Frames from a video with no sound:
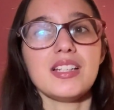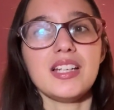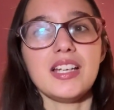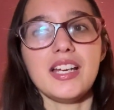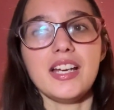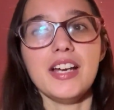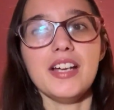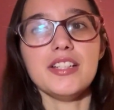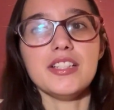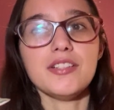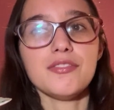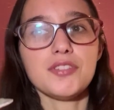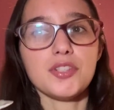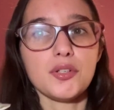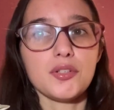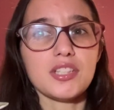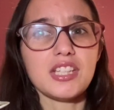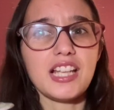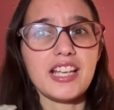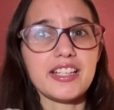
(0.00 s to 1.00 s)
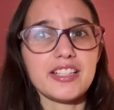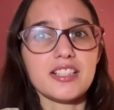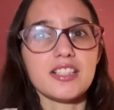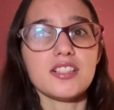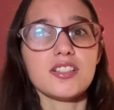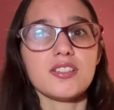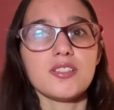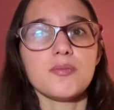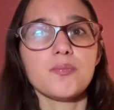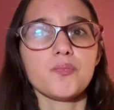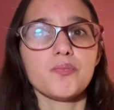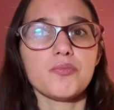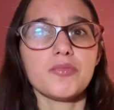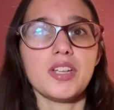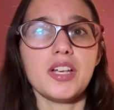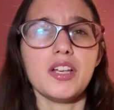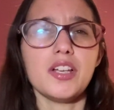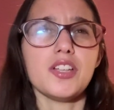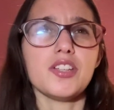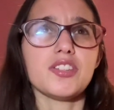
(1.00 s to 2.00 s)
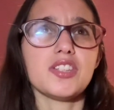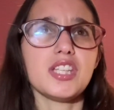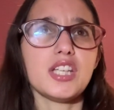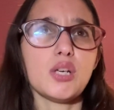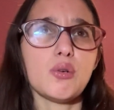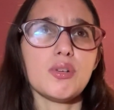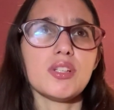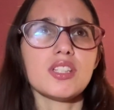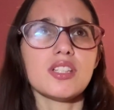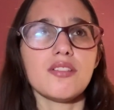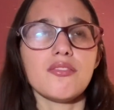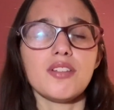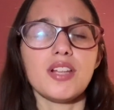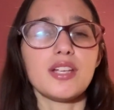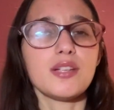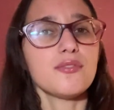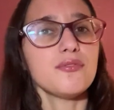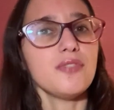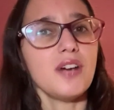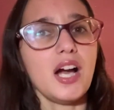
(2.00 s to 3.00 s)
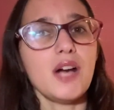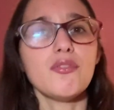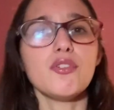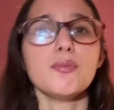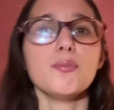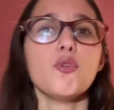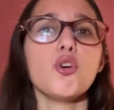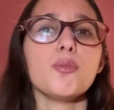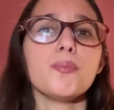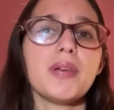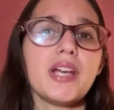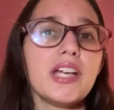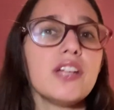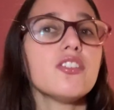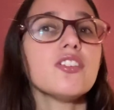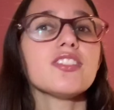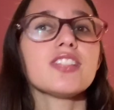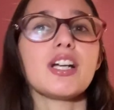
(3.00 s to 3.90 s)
And if there was like a sequence of like 5 or more pages,